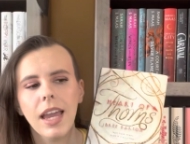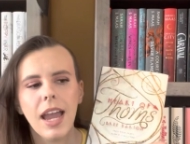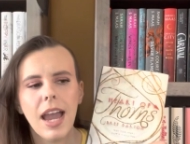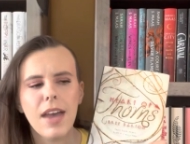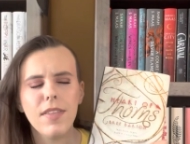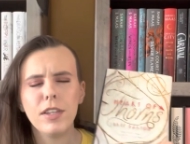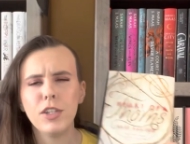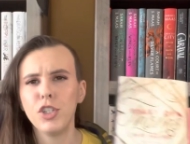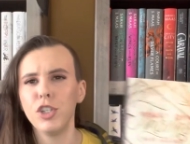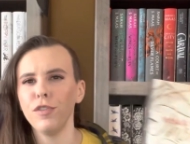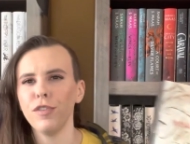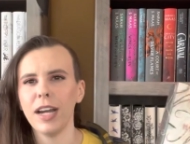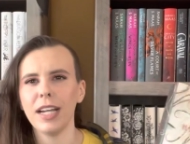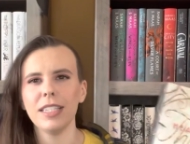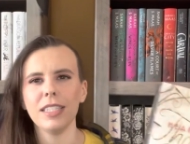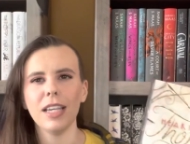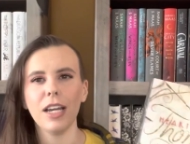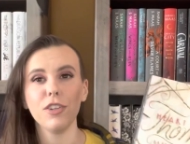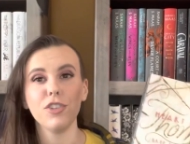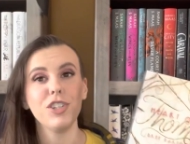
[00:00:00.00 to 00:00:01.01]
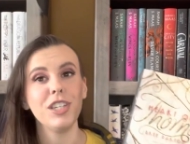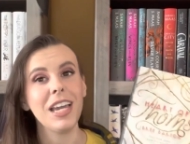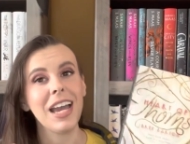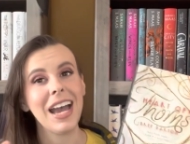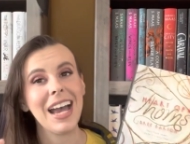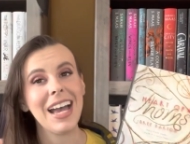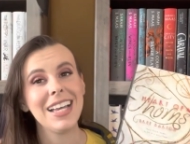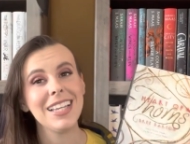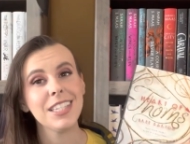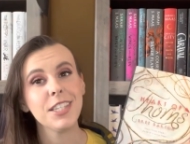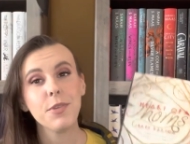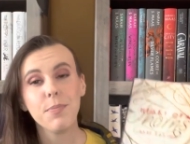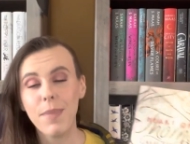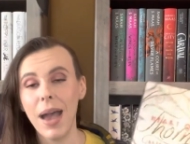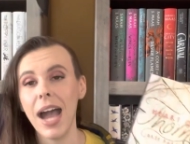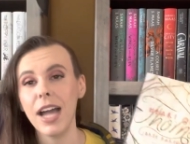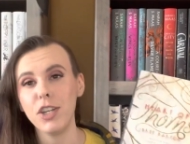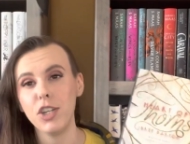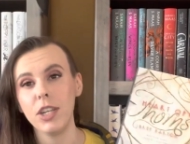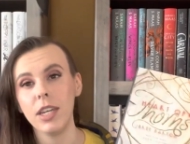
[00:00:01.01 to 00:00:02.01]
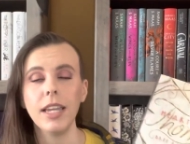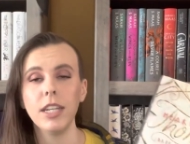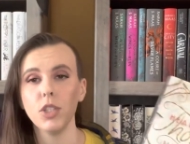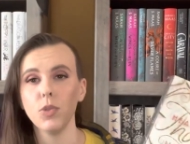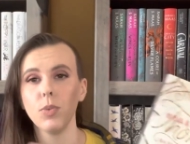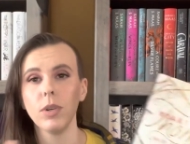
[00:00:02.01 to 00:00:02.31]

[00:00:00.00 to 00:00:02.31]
And then she finds out she has magic and is